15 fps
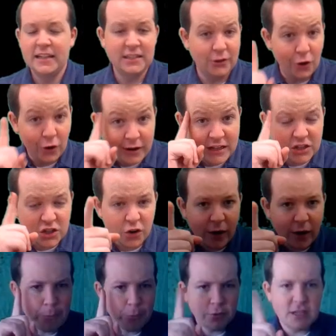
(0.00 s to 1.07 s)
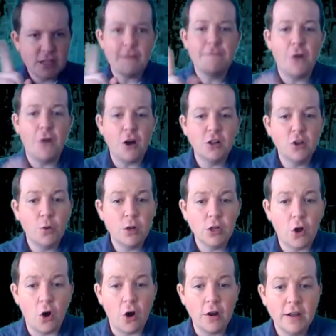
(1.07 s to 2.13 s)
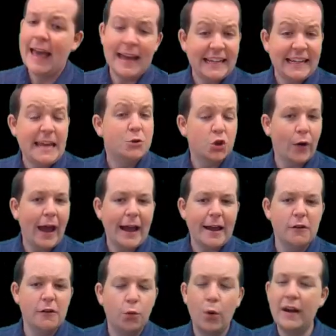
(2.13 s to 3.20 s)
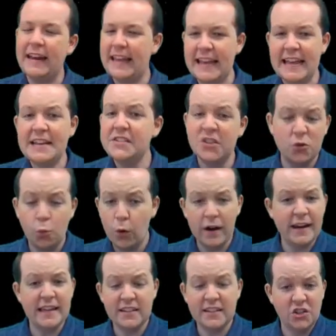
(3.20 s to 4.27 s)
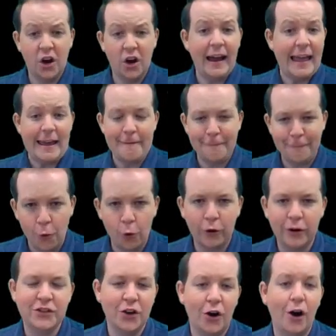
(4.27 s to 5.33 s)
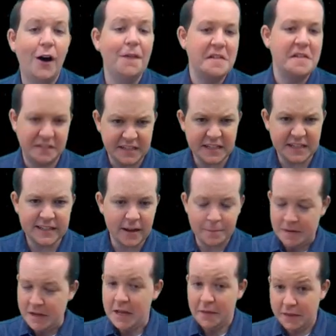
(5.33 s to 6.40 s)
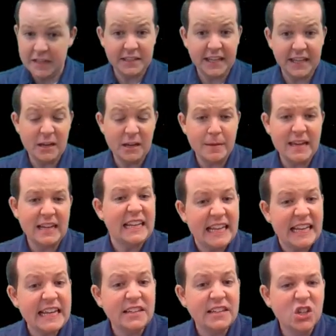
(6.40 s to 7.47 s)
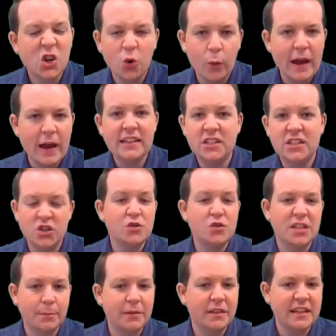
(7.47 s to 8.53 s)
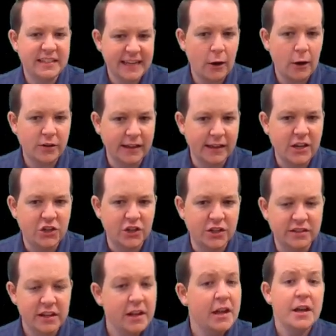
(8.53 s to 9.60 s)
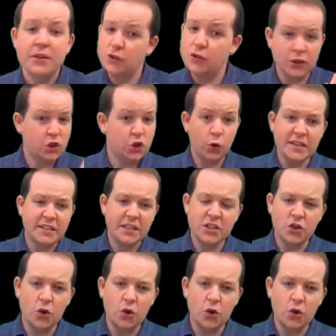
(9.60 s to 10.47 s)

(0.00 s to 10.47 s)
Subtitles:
as long as you're able to follow along and keep track of what is and what is not a force on the system, this can be an easier way to do some of these calculations. So the choice is